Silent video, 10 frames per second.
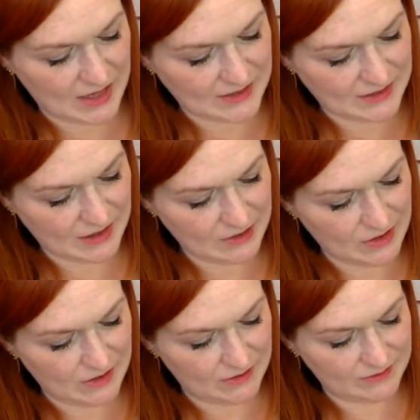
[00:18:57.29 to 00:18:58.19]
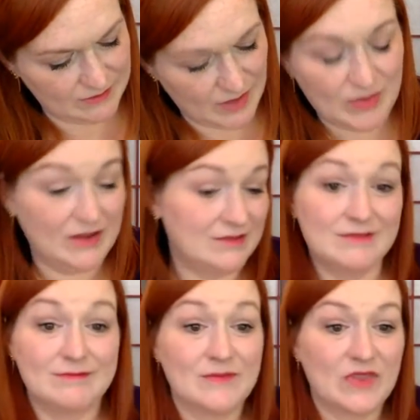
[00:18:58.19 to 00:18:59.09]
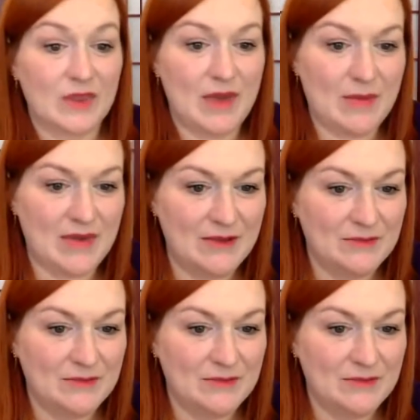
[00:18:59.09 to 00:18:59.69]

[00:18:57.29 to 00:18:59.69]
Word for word: I don't know, maybe, maybe.